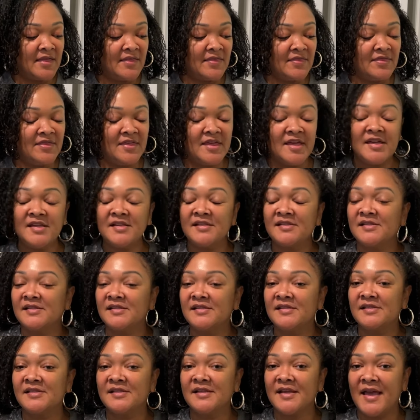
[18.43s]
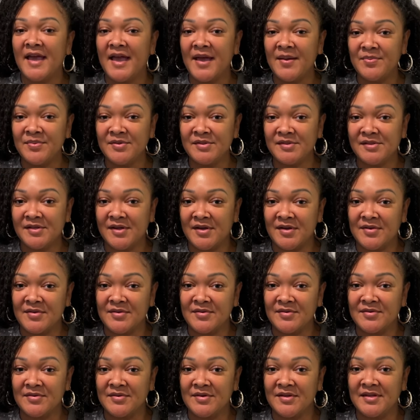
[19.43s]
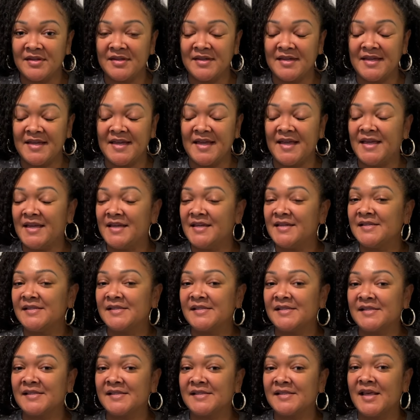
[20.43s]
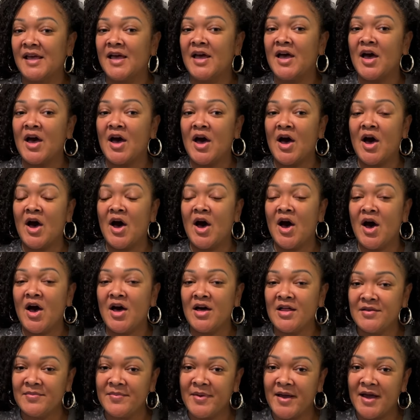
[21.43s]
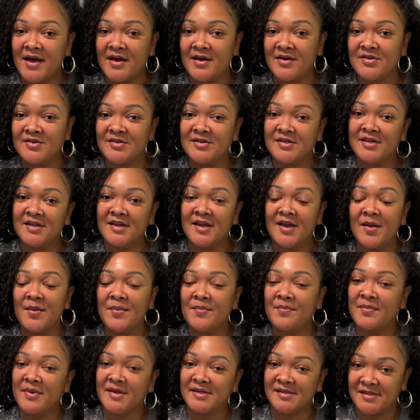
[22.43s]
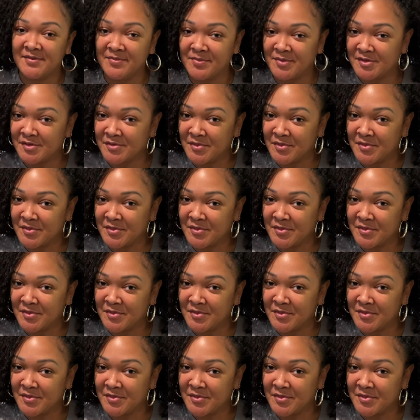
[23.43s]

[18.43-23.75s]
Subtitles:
This episode is all about my zipper